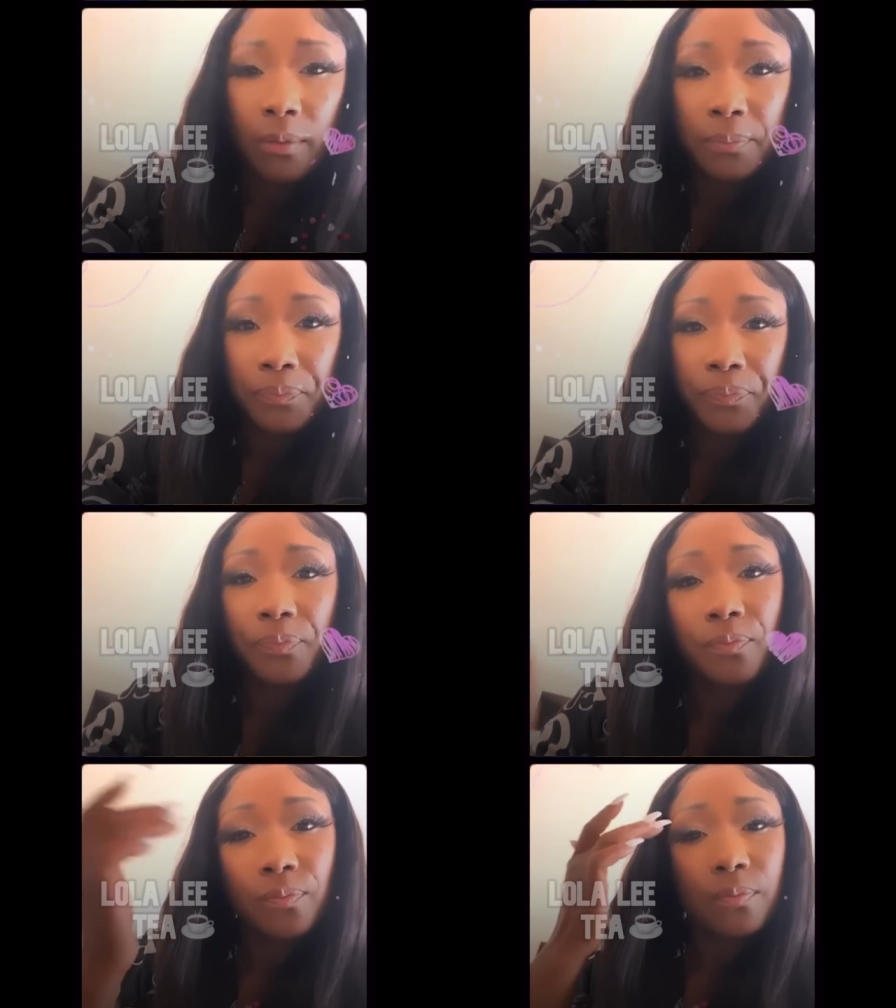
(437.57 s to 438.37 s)

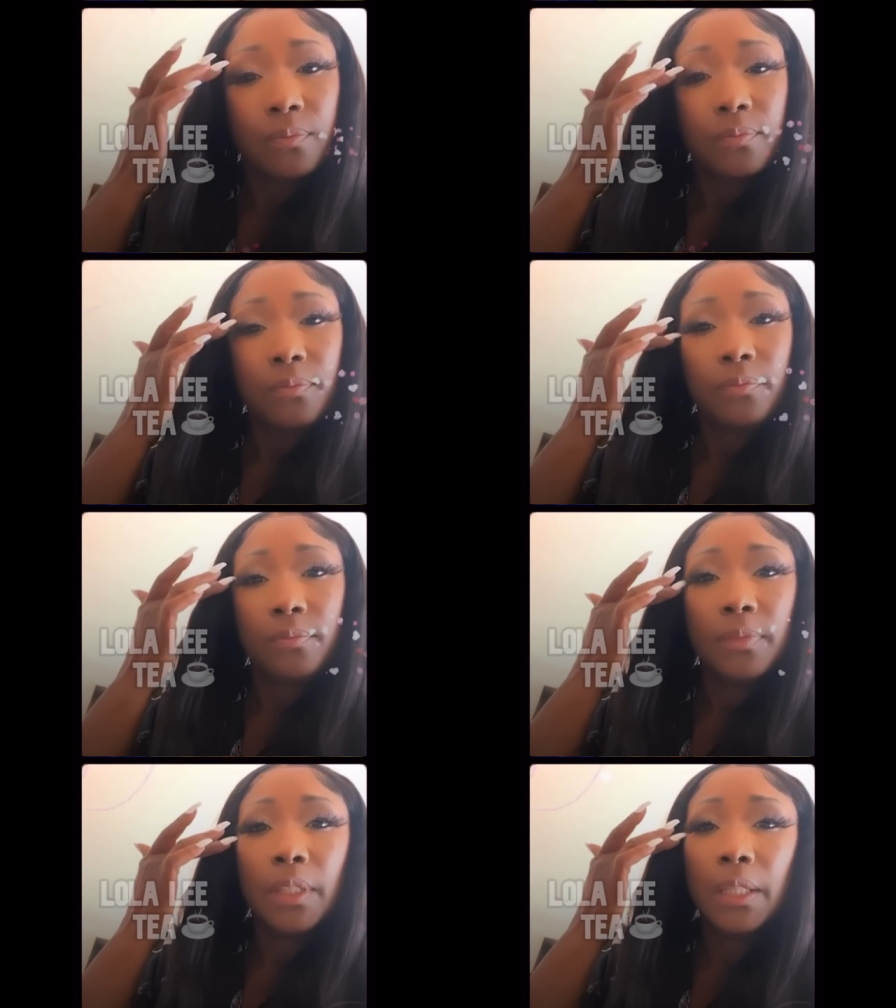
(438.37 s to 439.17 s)
30s.
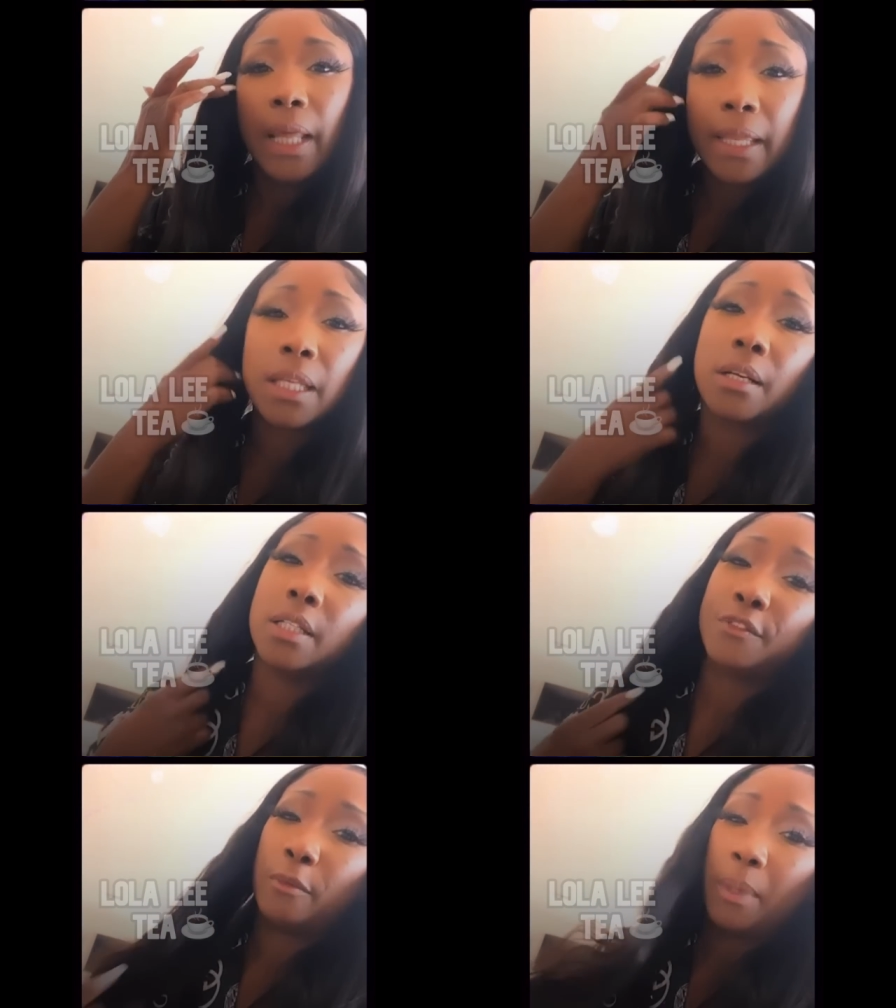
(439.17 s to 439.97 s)
Late 30s
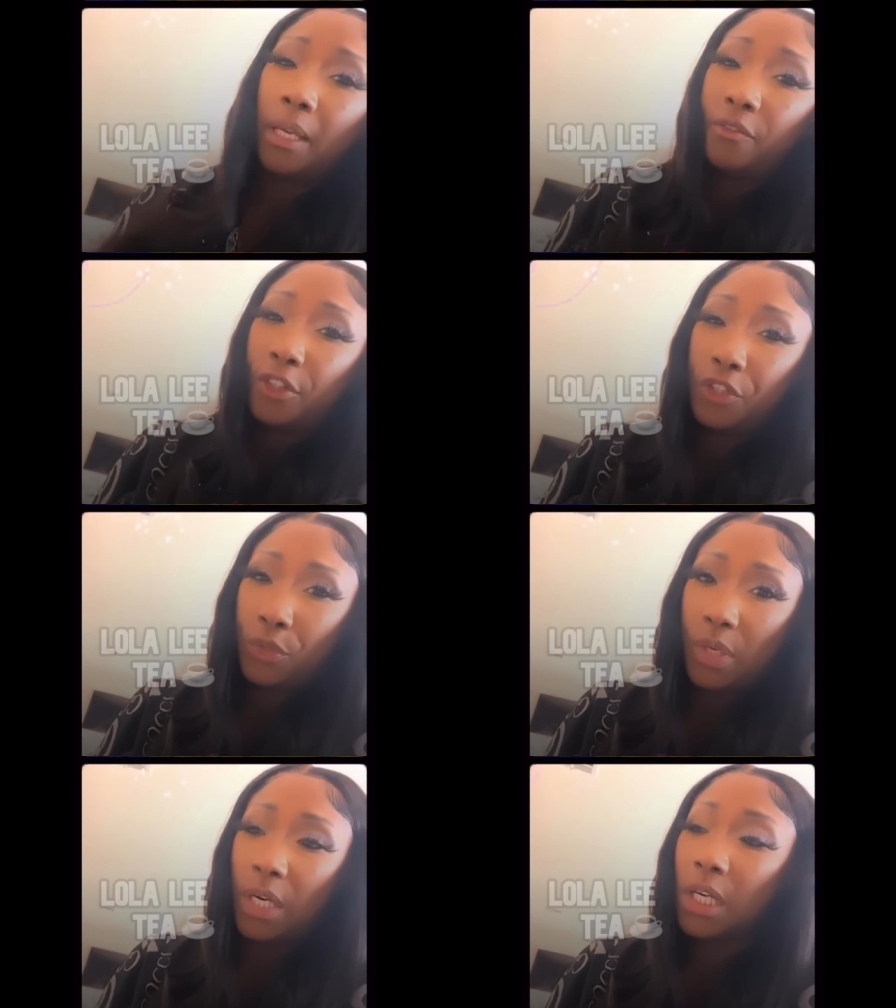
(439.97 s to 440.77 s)
for men for sure.